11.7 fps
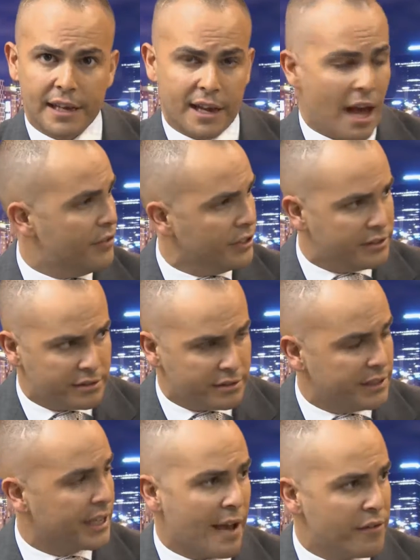covered
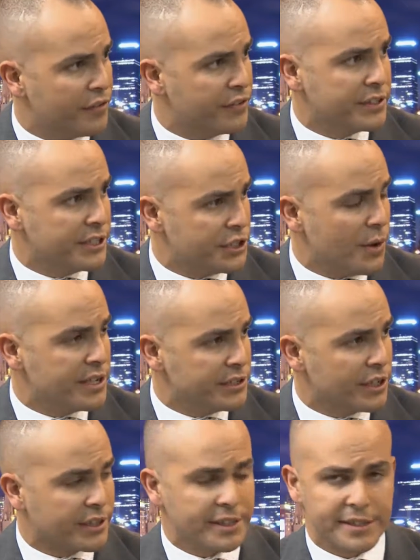for situations
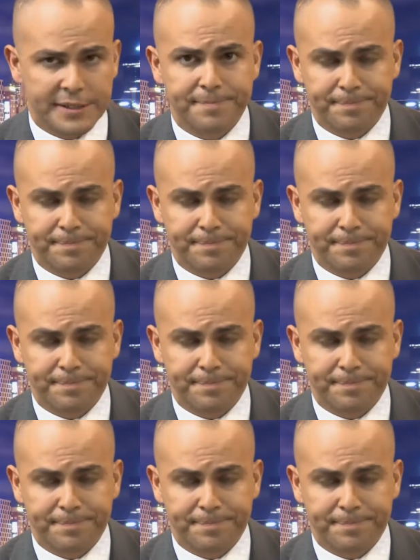like this.